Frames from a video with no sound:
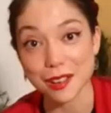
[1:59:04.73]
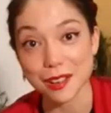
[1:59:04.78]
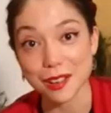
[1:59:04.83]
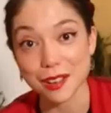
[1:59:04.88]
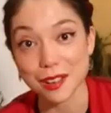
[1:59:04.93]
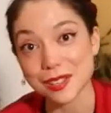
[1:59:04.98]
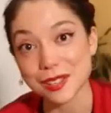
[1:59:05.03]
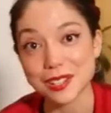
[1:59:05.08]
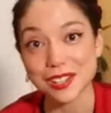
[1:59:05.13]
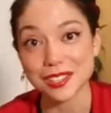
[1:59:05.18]
in
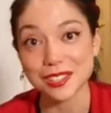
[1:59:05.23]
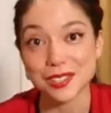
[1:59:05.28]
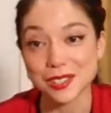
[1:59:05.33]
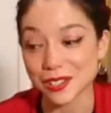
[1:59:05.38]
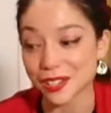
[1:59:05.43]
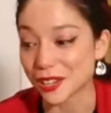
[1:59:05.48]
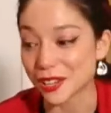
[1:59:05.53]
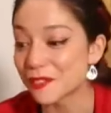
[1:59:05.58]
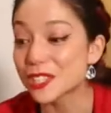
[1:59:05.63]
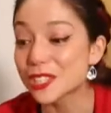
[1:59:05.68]
during the stream.
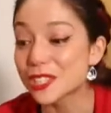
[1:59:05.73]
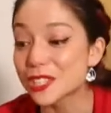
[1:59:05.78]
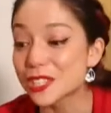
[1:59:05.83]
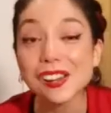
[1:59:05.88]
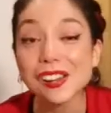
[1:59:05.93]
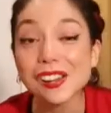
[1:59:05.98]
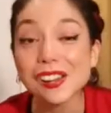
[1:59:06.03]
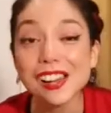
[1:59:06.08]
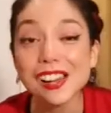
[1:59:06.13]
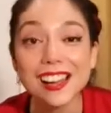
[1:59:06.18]
You
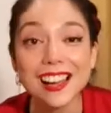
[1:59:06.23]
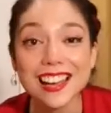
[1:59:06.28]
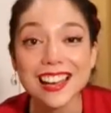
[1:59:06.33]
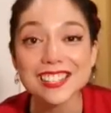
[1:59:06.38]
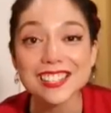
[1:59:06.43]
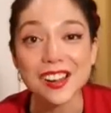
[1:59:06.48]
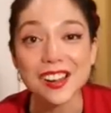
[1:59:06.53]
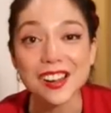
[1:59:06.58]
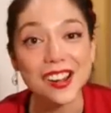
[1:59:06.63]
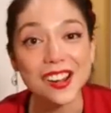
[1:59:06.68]
guys
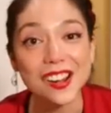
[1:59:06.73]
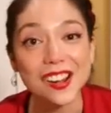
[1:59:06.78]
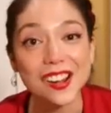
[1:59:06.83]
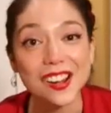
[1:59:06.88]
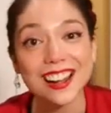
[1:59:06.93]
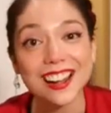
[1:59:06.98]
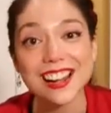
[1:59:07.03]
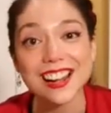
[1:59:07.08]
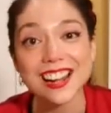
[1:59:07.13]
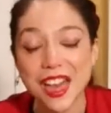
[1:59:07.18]
are
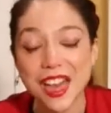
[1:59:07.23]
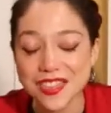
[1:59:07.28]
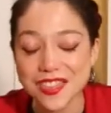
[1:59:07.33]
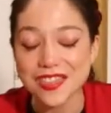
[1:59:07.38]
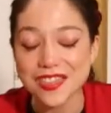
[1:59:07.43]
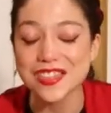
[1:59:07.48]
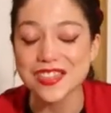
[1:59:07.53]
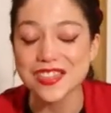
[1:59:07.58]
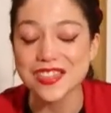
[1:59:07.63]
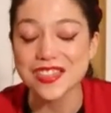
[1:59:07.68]

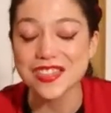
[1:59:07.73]
the